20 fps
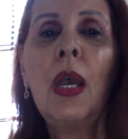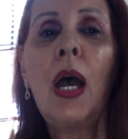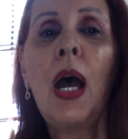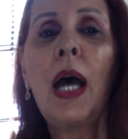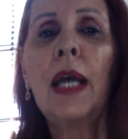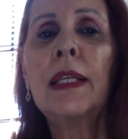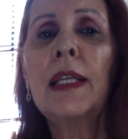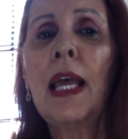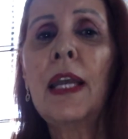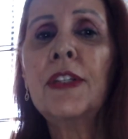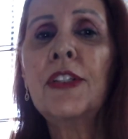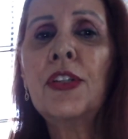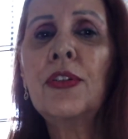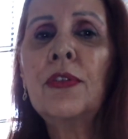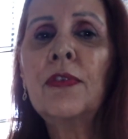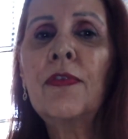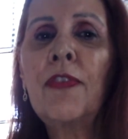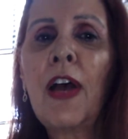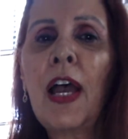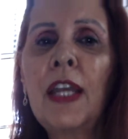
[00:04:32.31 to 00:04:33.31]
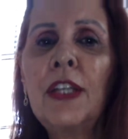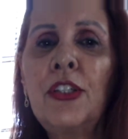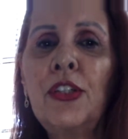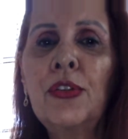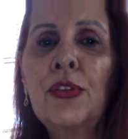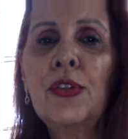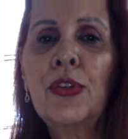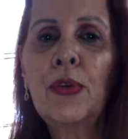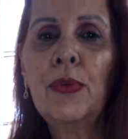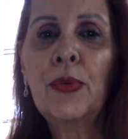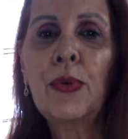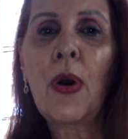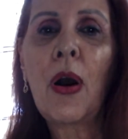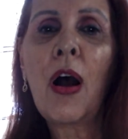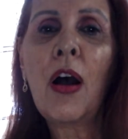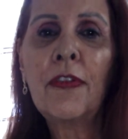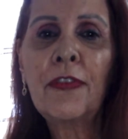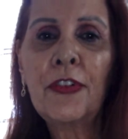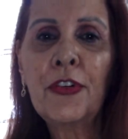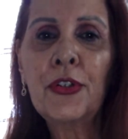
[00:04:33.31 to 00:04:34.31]
I'd like to invite you to
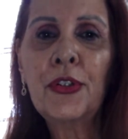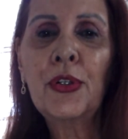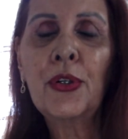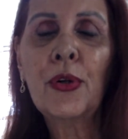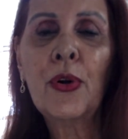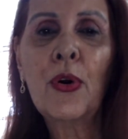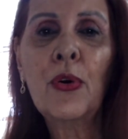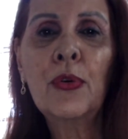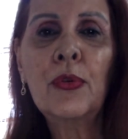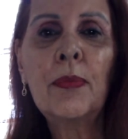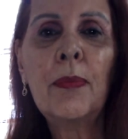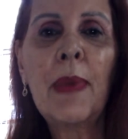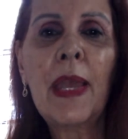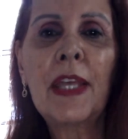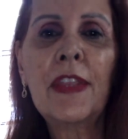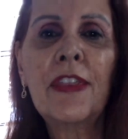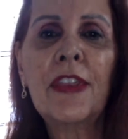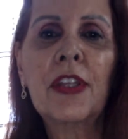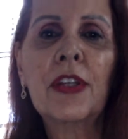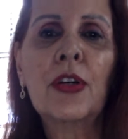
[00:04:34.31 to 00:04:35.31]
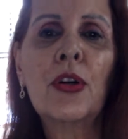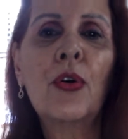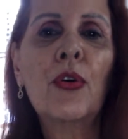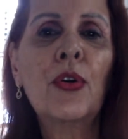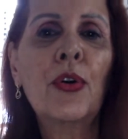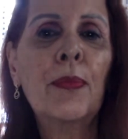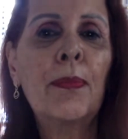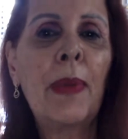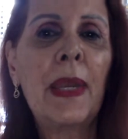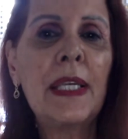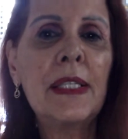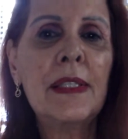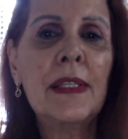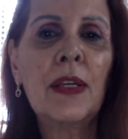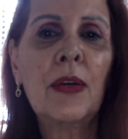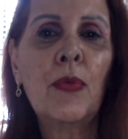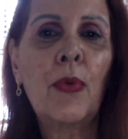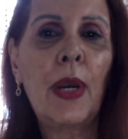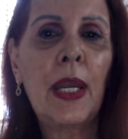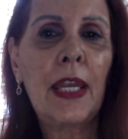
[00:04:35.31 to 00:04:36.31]
offer your own method or
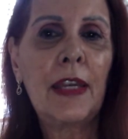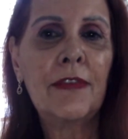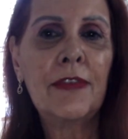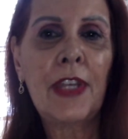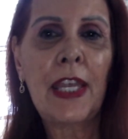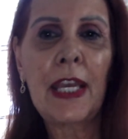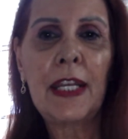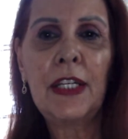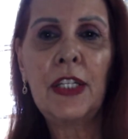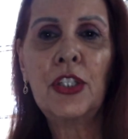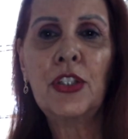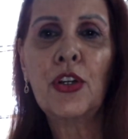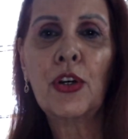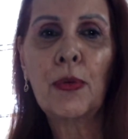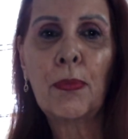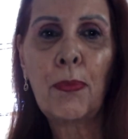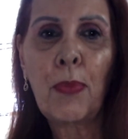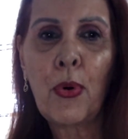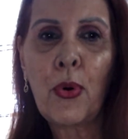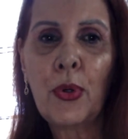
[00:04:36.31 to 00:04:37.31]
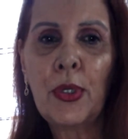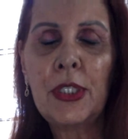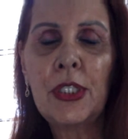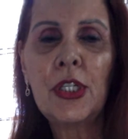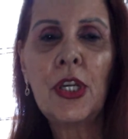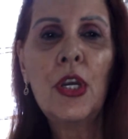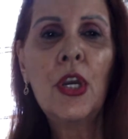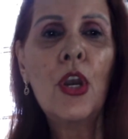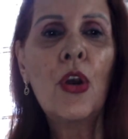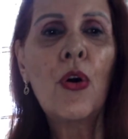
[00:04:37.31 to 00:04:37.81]
basic way of getting your point